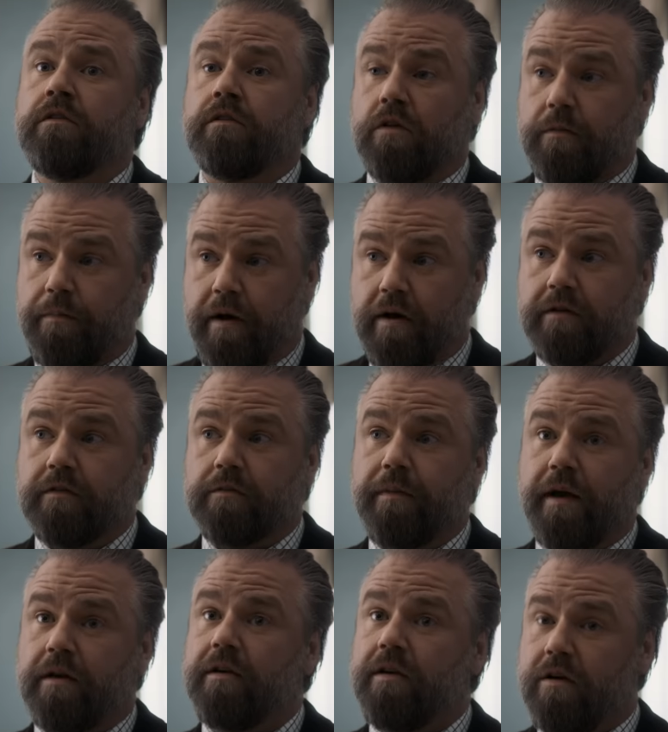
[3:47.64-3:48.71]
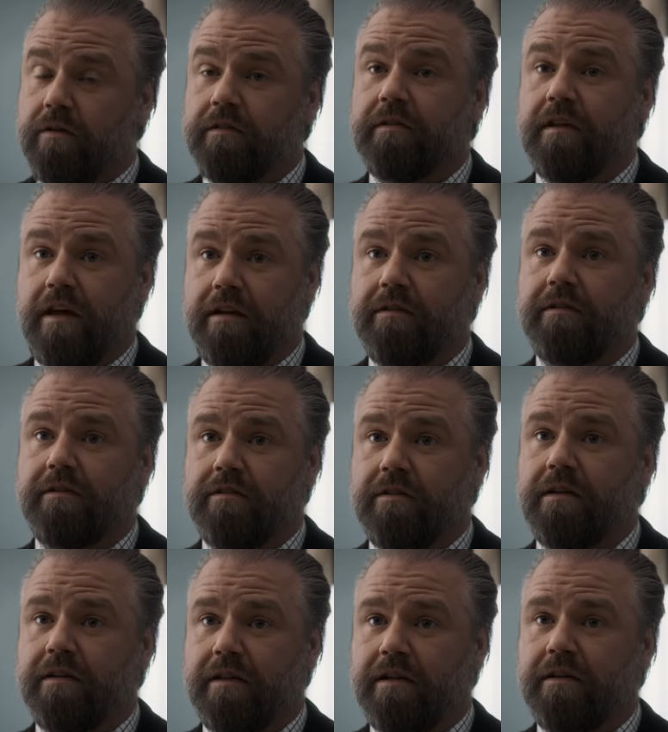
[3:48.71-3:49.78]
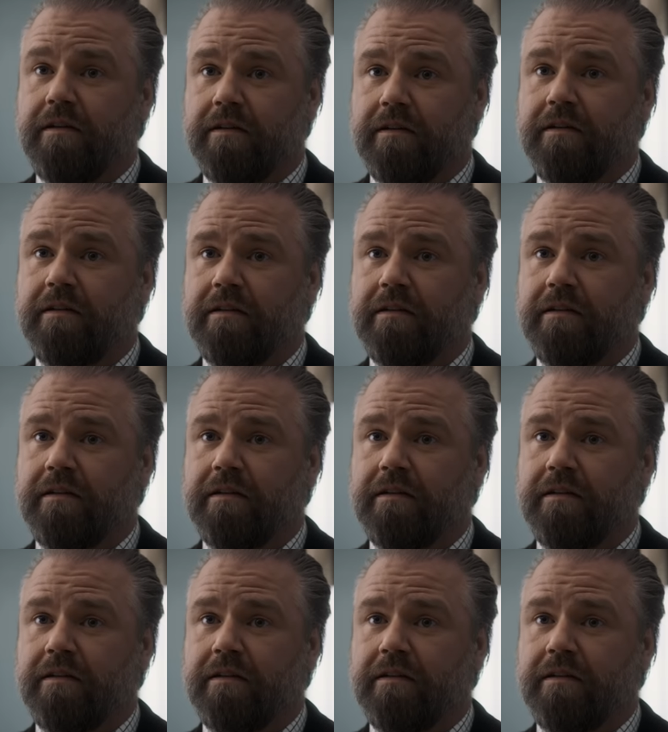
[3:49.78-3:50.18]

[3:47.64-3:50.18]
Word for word: So your parents are bound to notice that, don't you think?